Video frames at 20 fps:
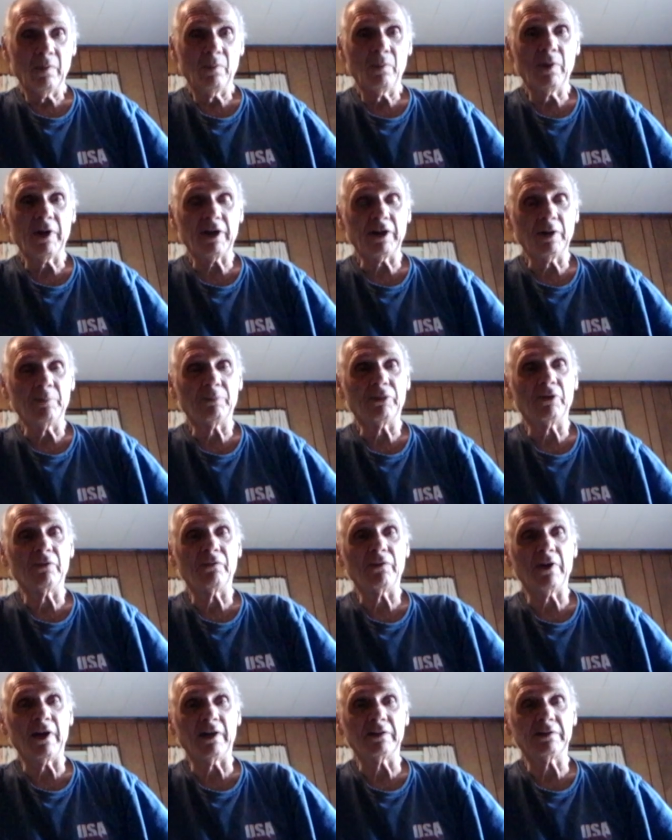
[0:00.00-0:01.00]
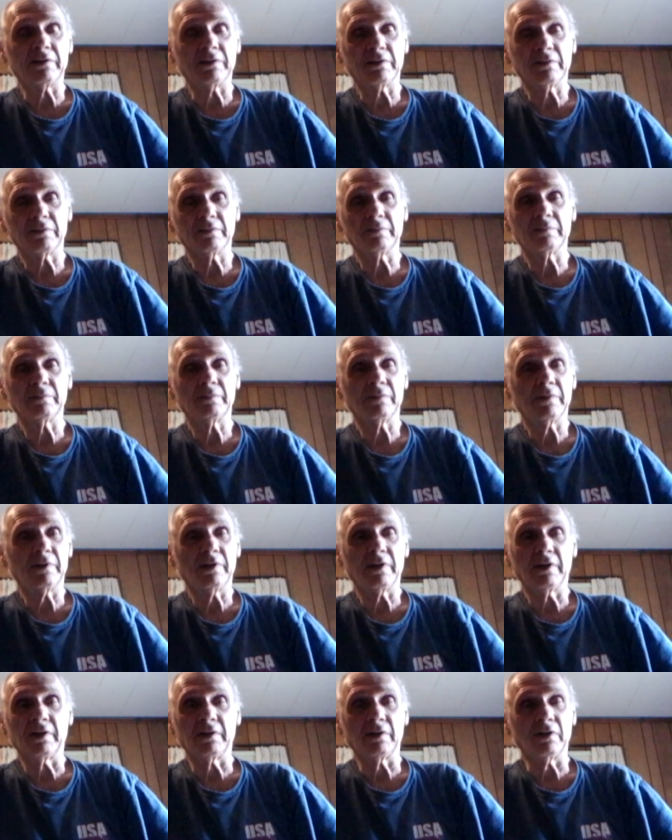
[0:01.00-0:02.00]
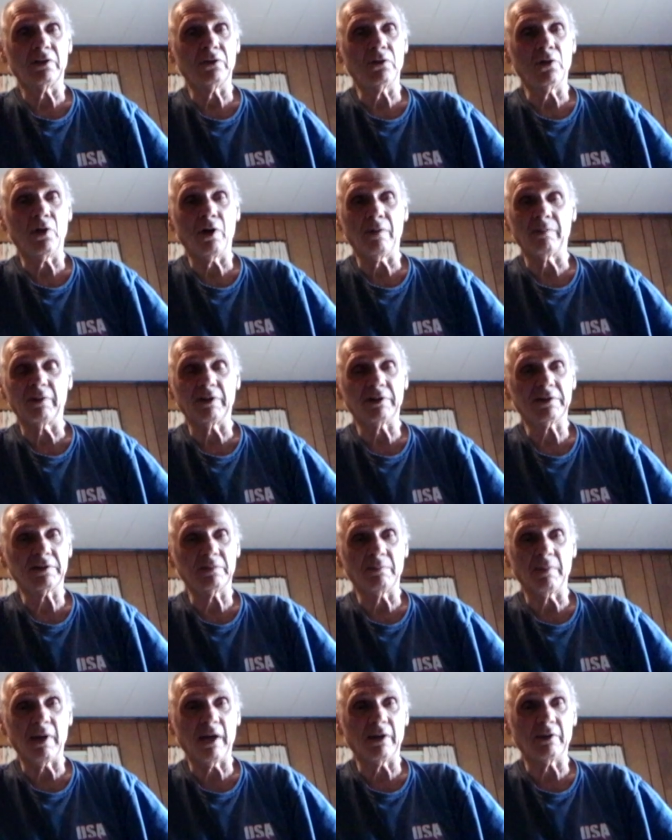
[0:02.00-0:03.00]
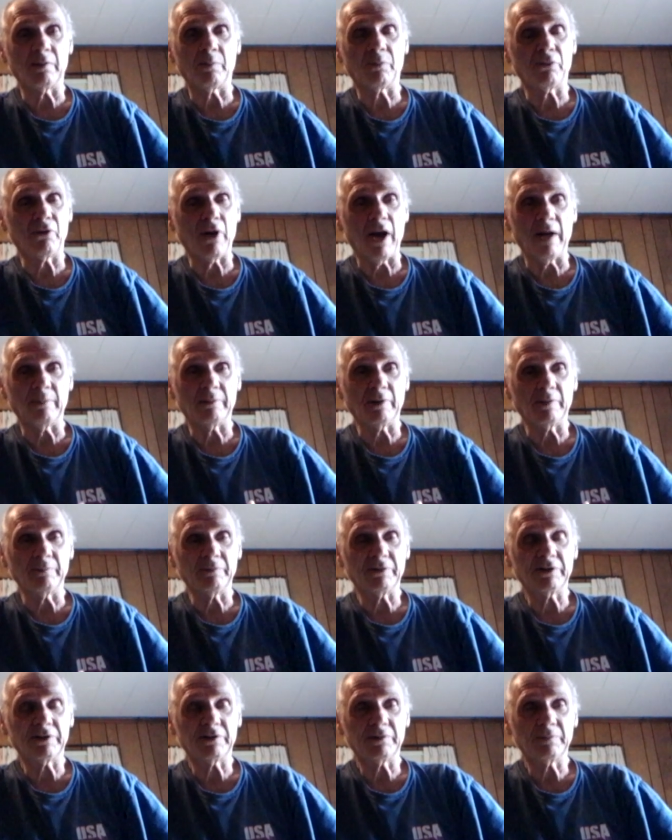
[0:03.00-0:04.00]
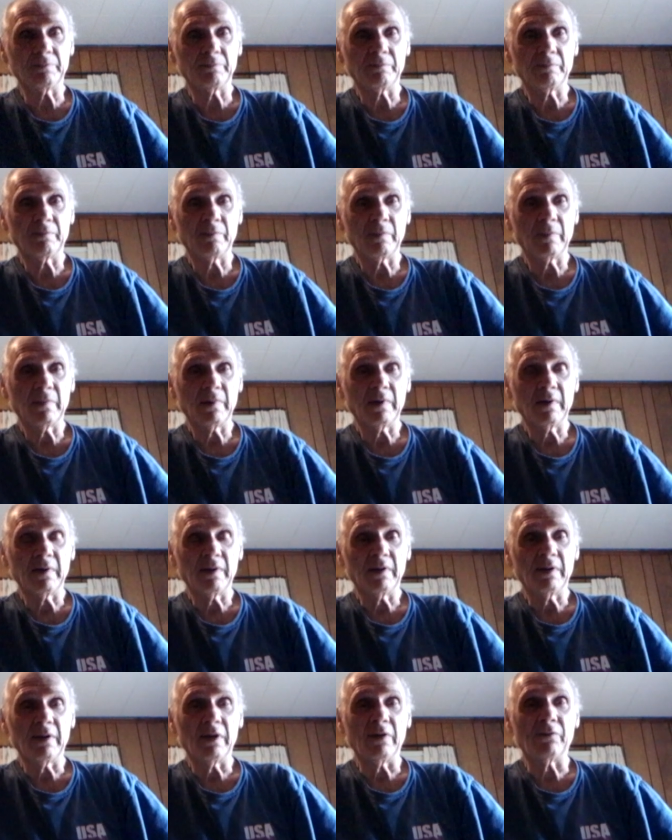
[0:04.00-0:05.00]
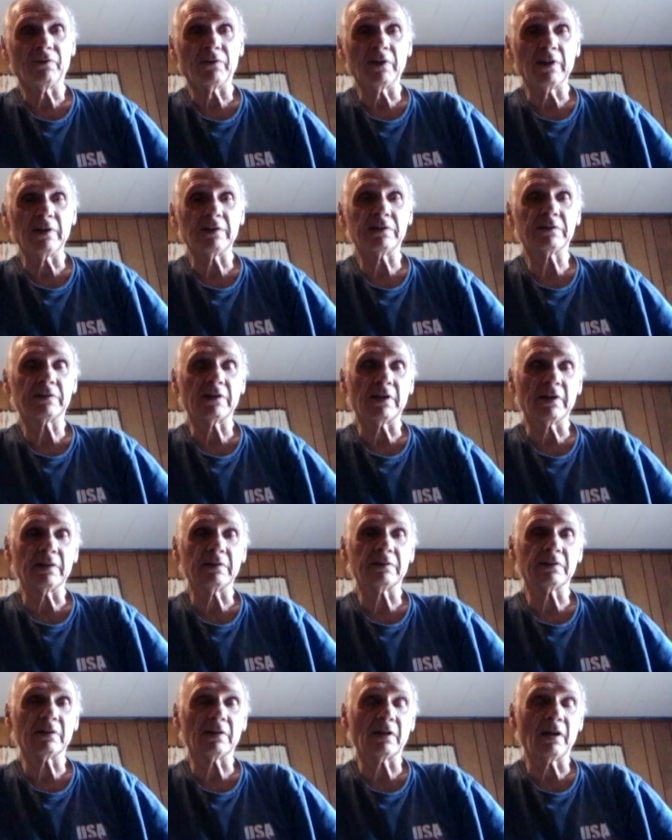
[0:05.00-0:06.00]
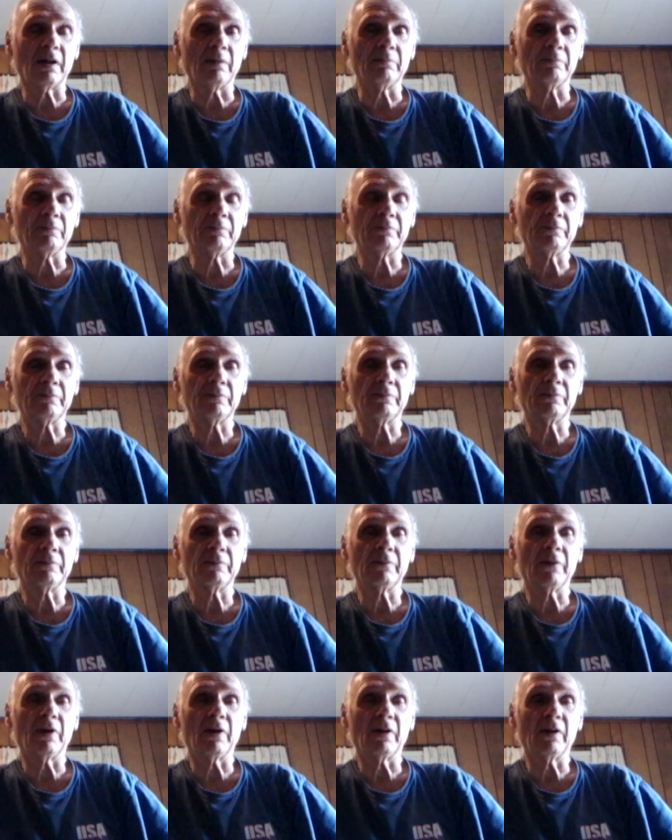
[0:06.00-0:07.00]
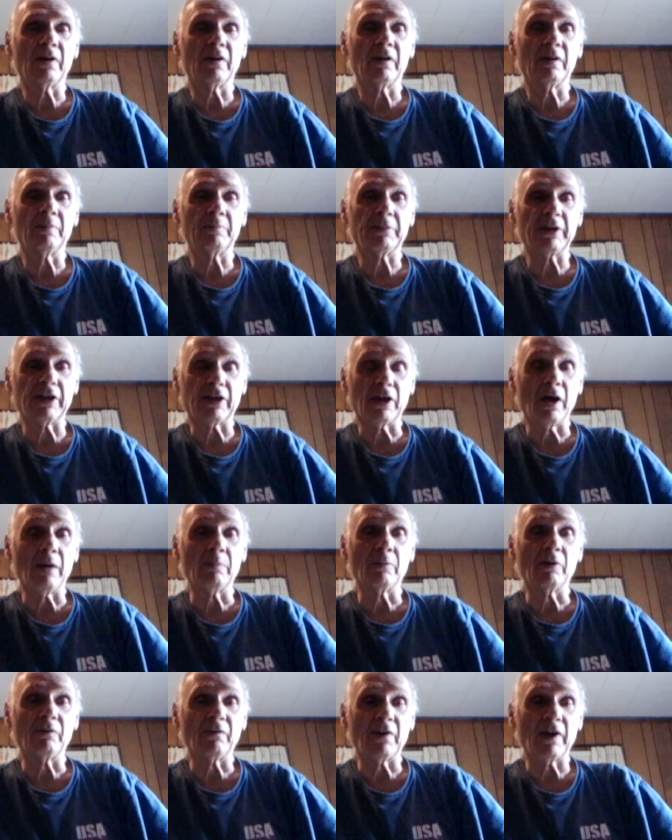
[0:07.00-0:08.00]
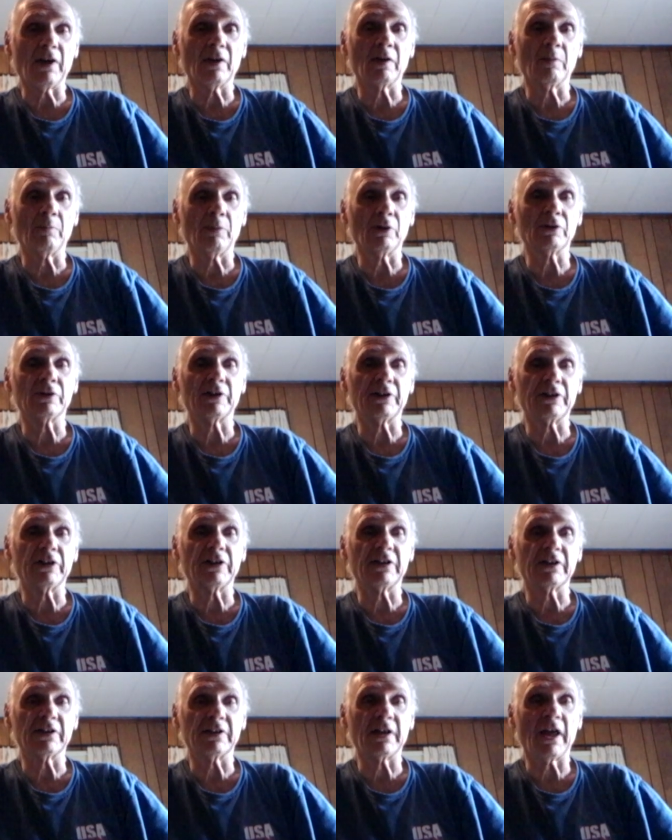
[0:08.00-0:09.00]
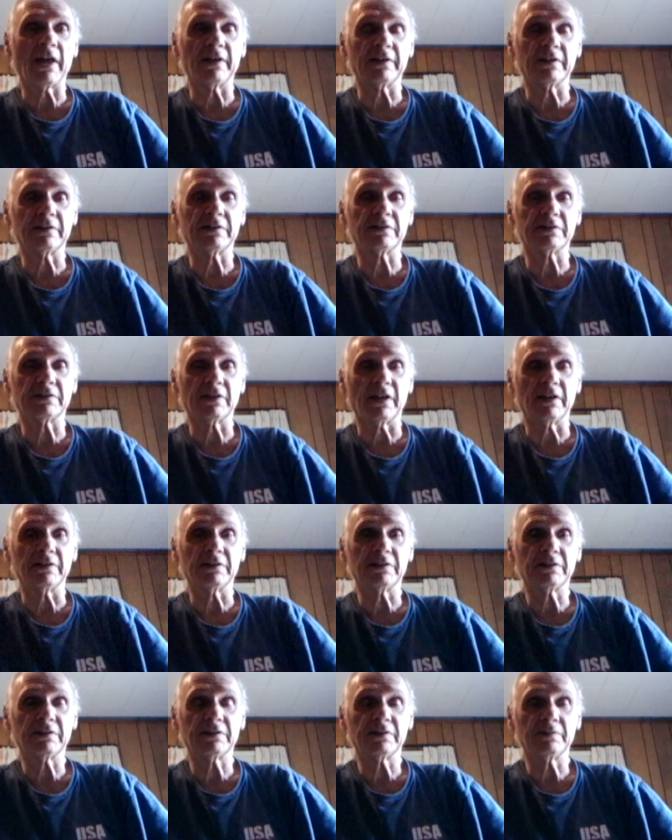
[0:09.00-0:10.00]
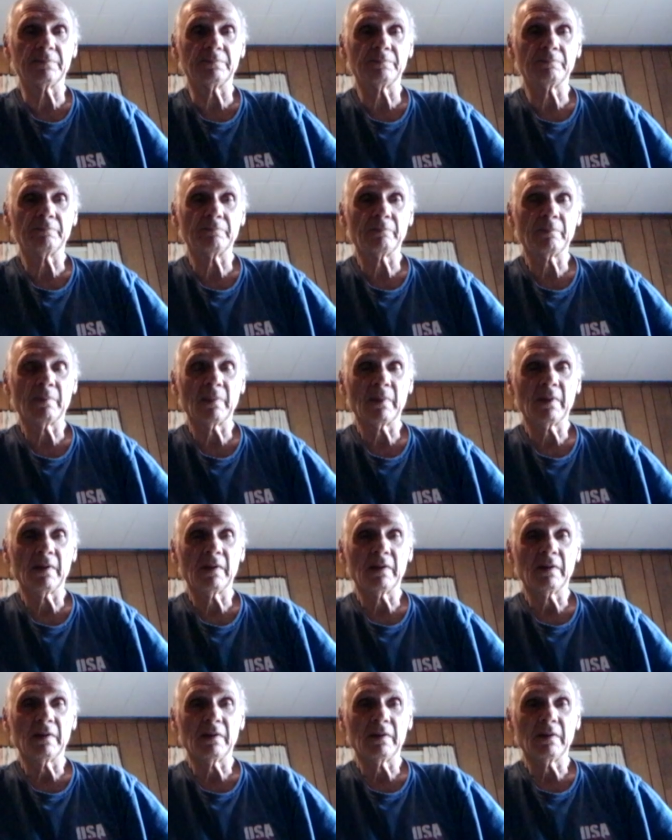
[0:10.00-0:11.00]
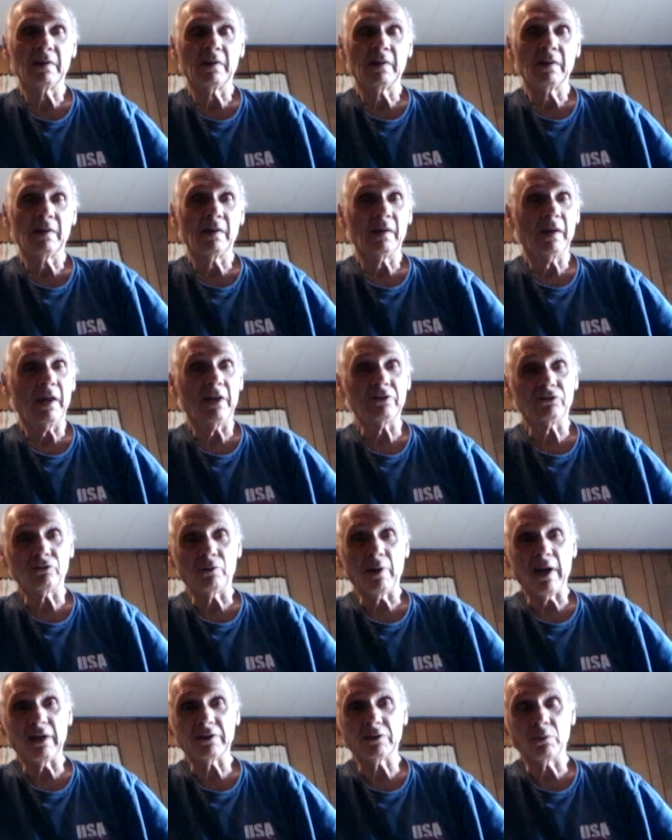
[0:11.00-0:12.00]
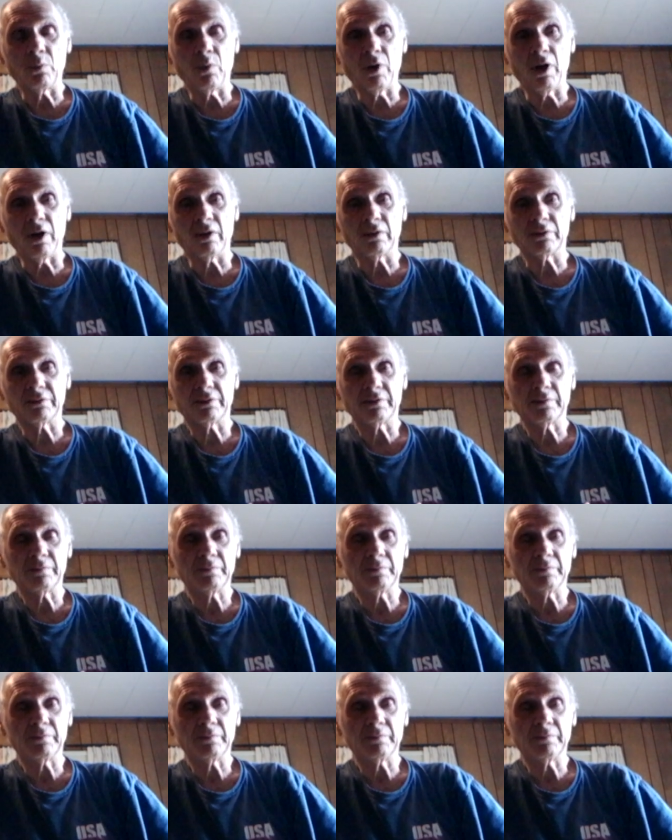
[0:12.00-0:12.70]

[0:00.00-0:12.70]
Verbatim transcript: We could prevent an enormous amount of problems if these things come, become available in the United States and throughout the world.